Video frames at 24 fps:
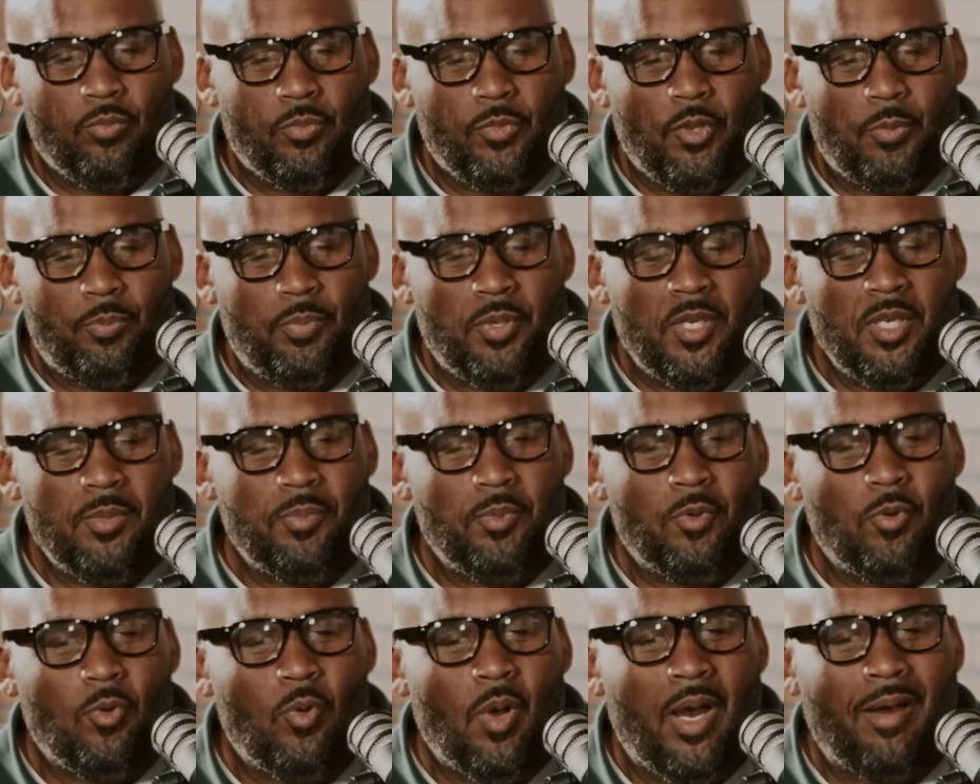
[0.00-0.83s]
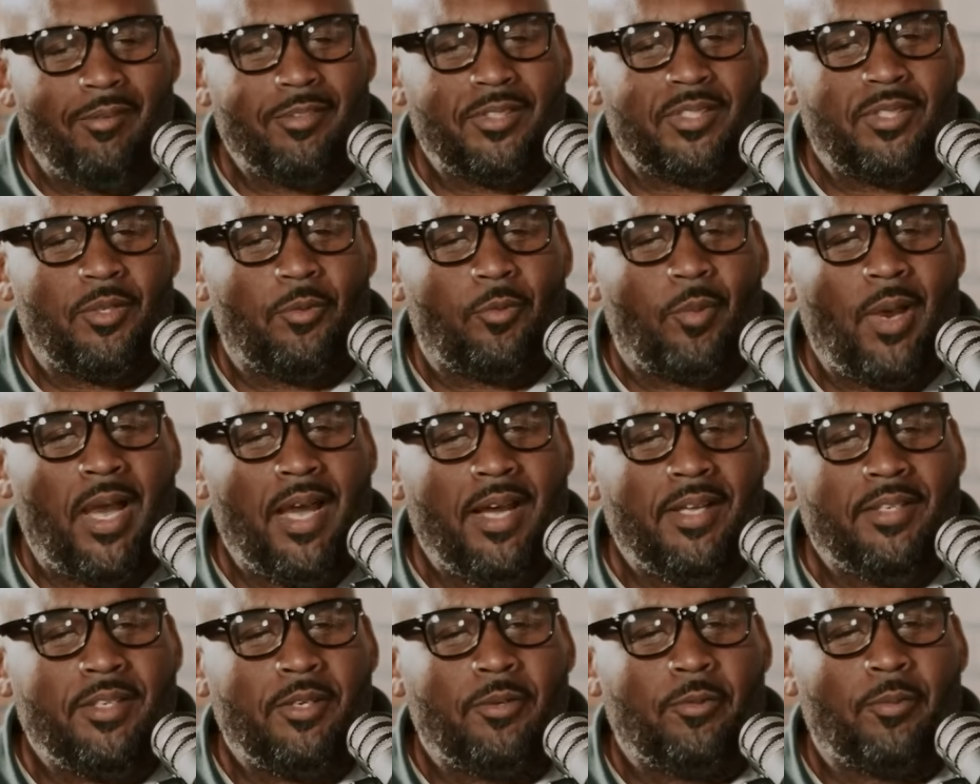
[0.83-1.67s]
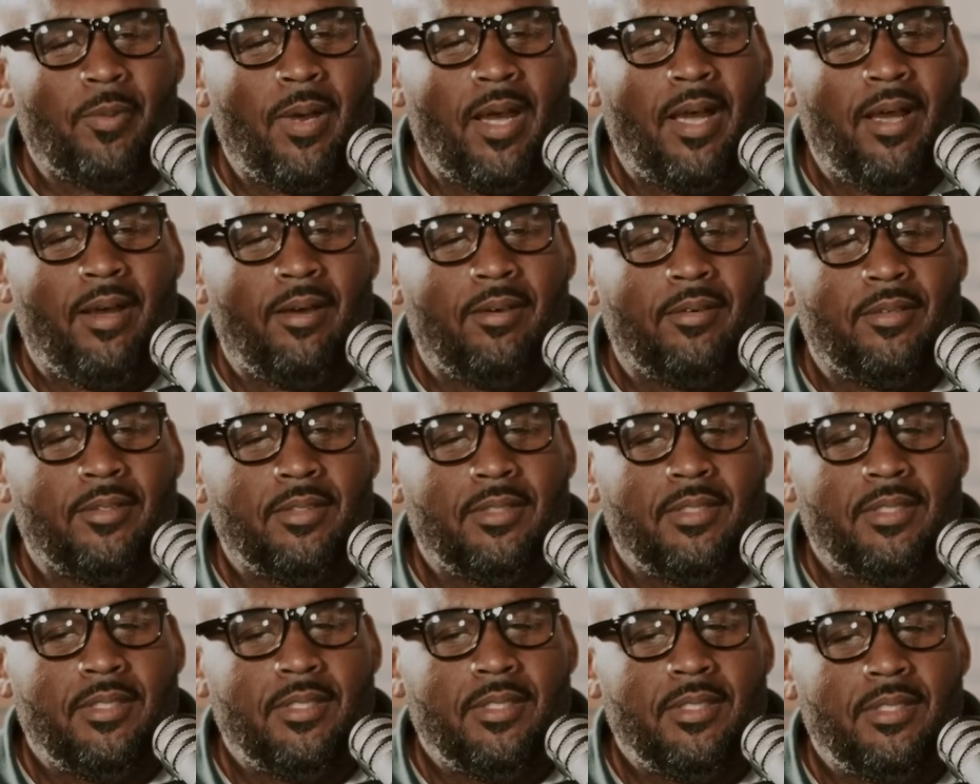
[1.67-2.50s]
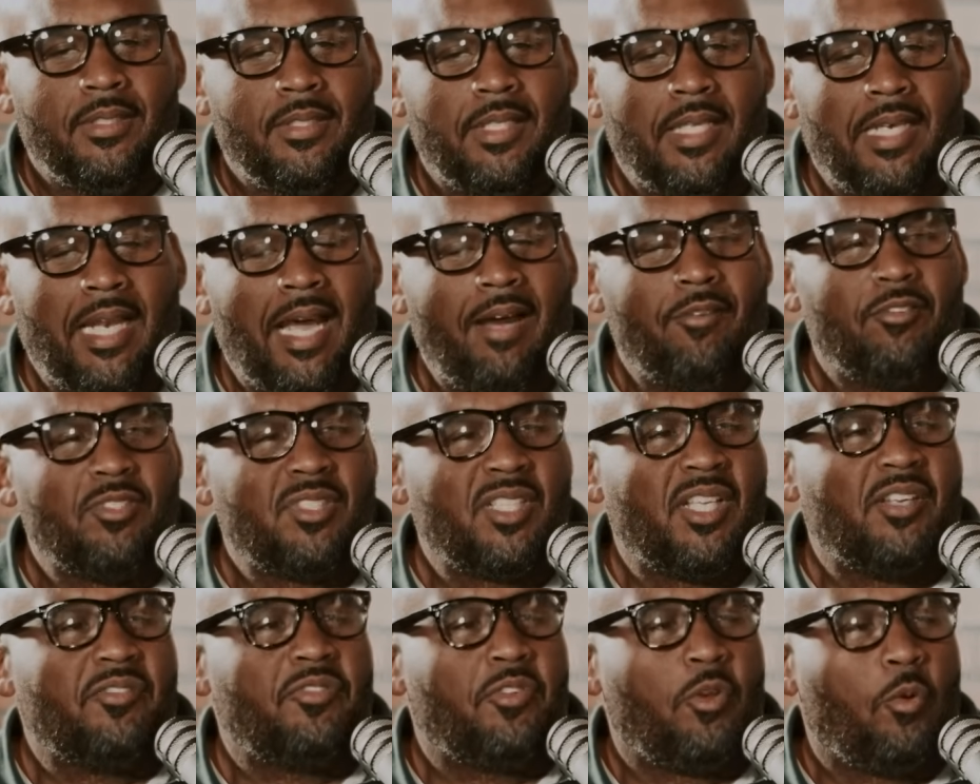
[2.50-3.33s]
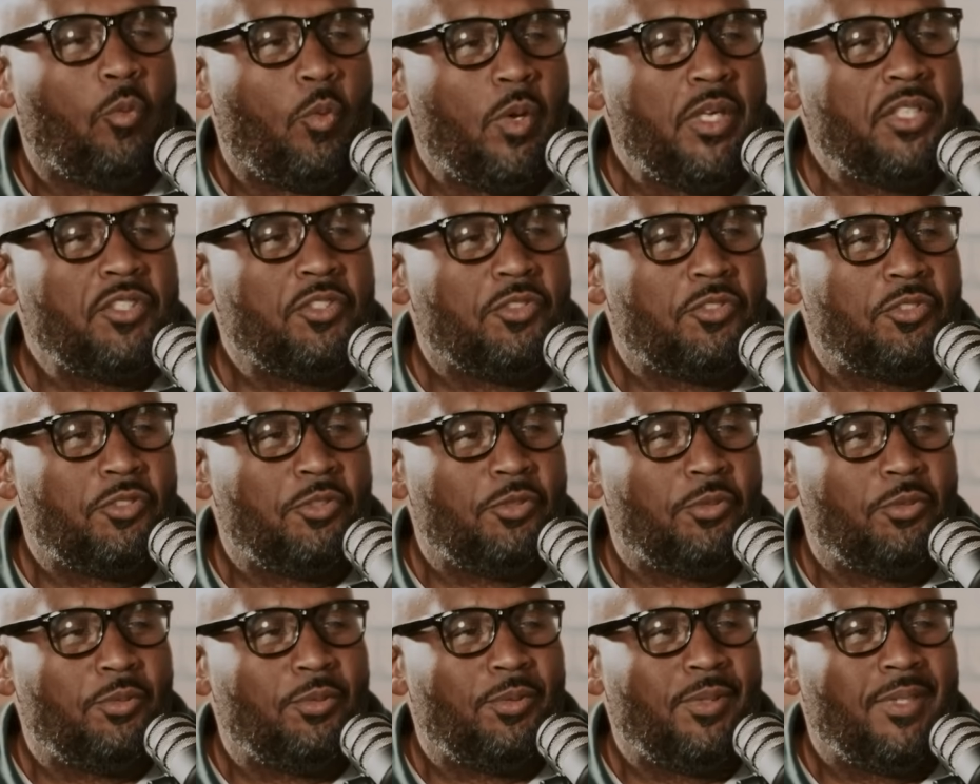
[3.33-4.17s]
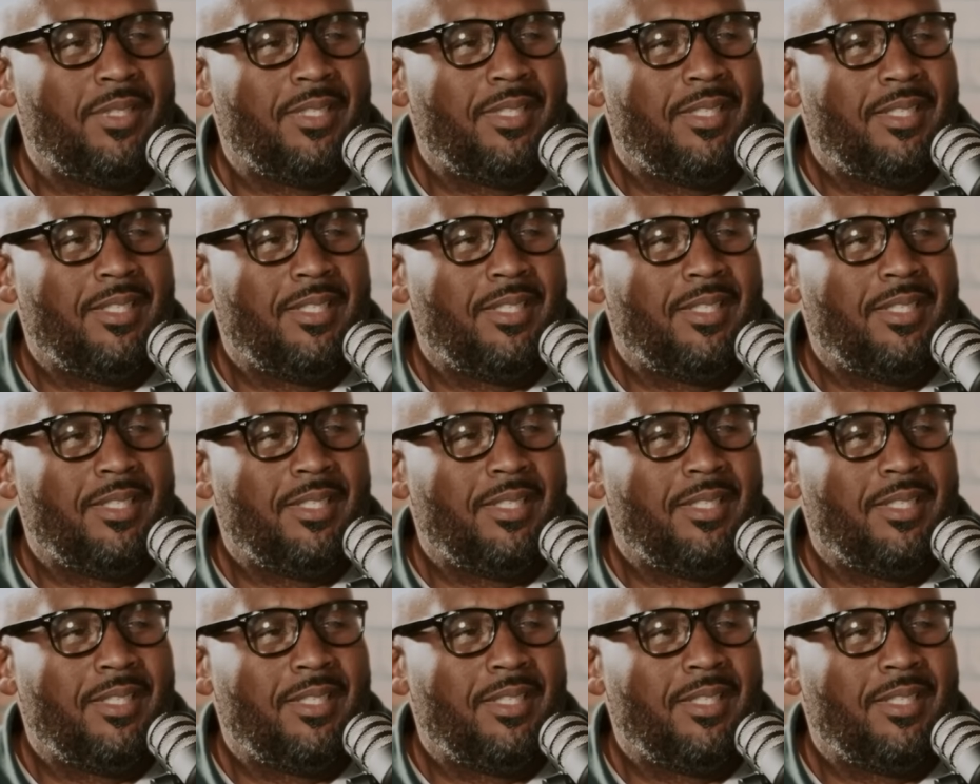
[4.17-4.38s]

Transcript: the people who I was surrounded around that I was influential to.